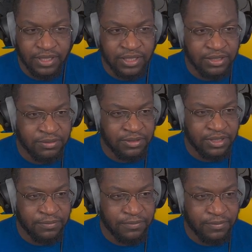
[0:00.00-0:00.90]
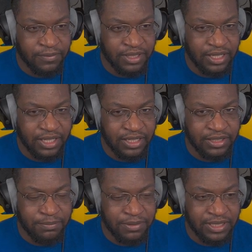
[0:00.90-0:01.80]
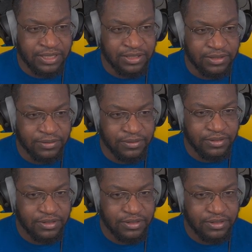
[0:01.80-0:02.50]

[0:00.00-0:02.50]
Anything else we want to give 1 HP to?